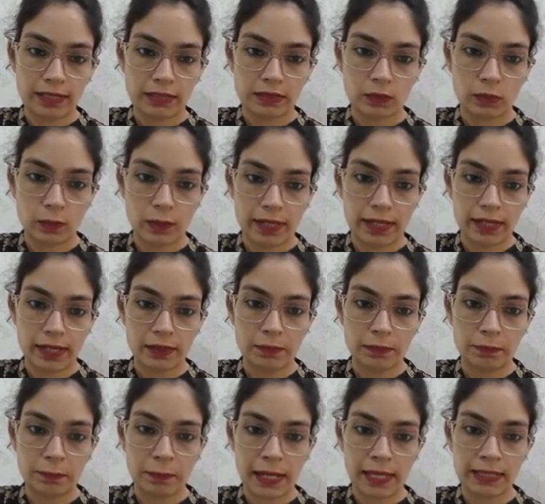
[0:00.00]

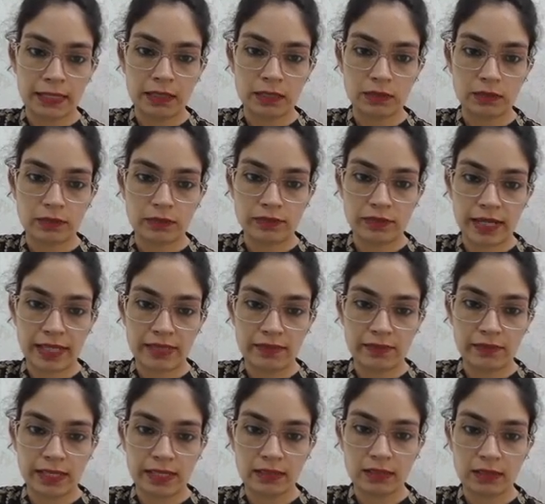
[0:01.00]
square minus
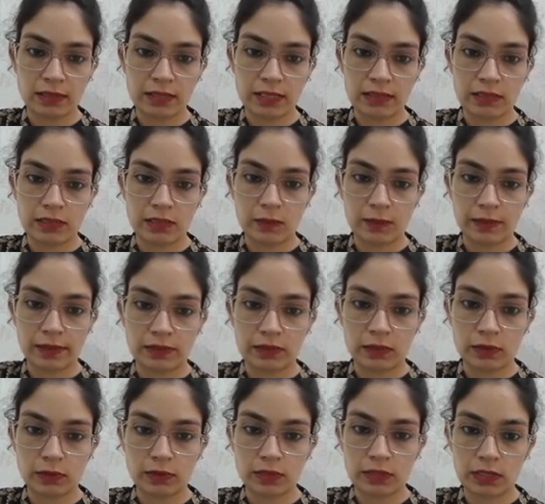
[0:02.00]
5x is
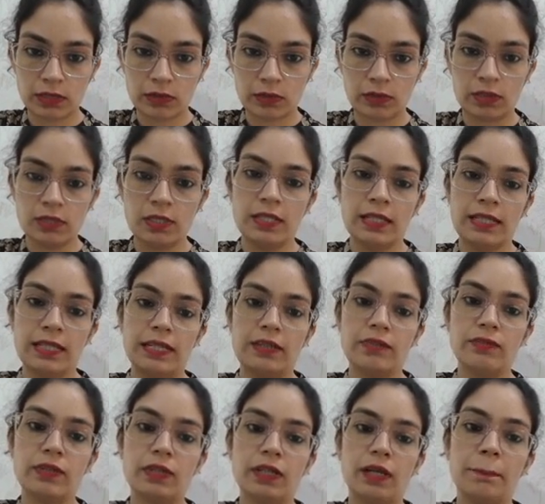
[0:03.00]
equals to 0.
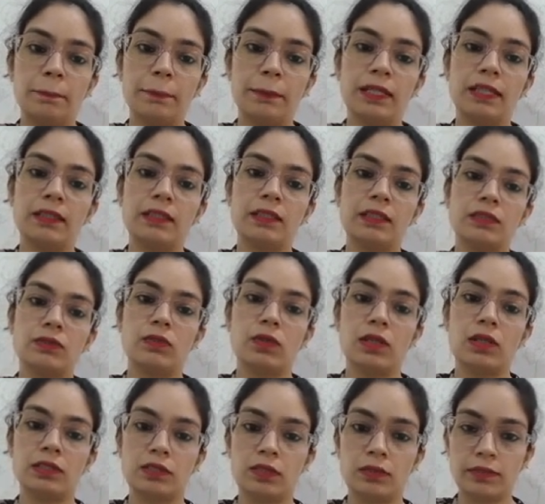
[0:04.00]
If we compare this
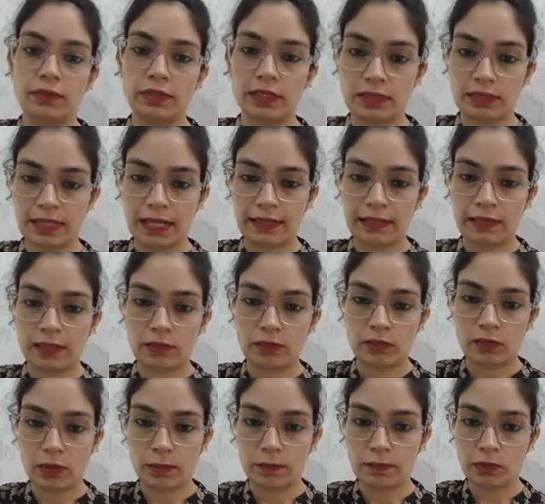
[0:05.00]
also with the standard
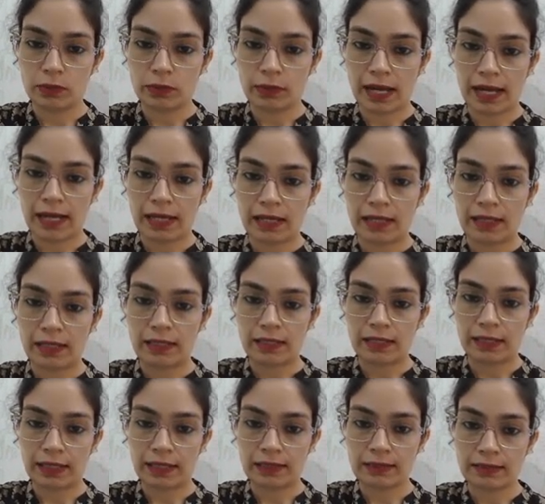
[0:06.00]
form, so
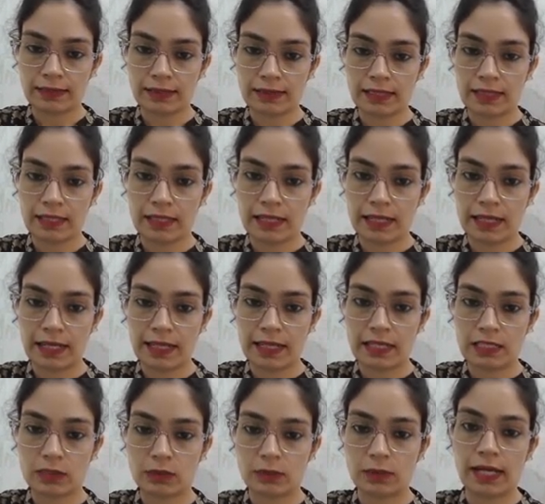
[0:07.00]
I can see
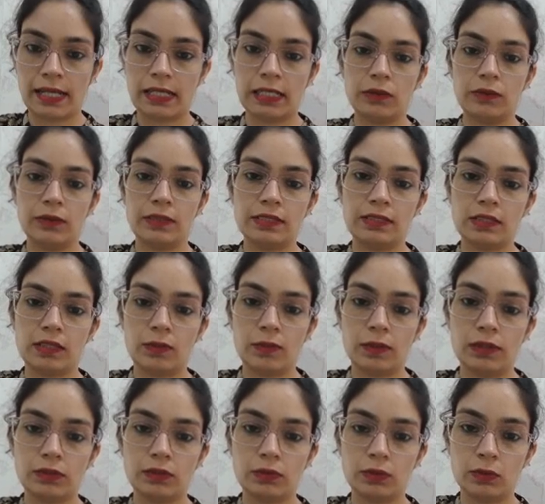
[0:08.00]
a's value is
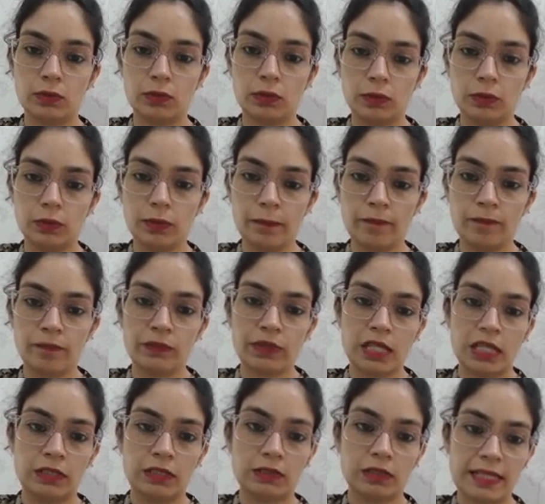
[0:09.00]
equals to 2.
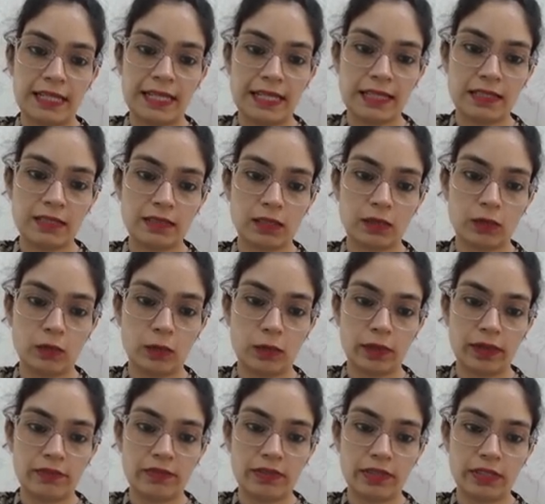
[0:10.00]
A is the
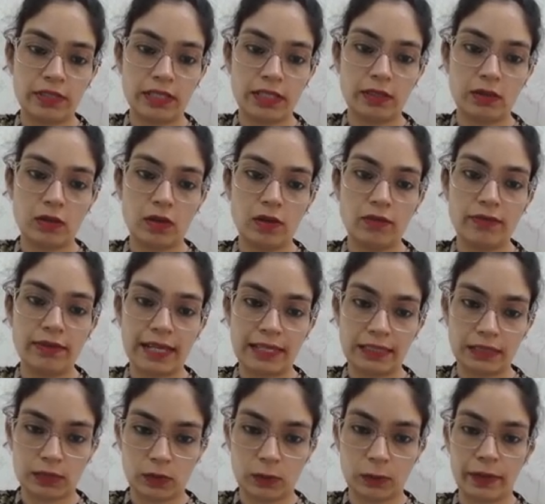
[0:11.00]
coefficient of
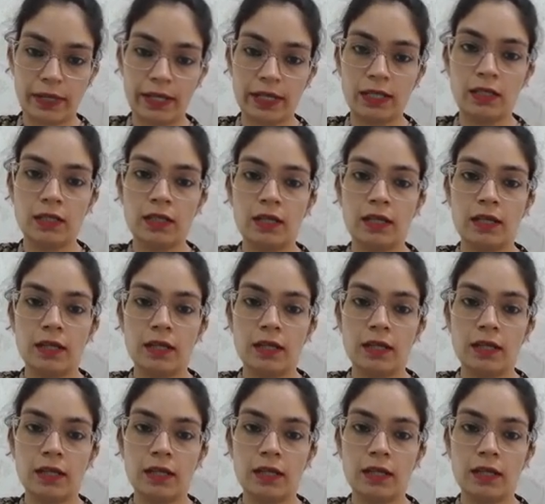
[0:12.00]
x square,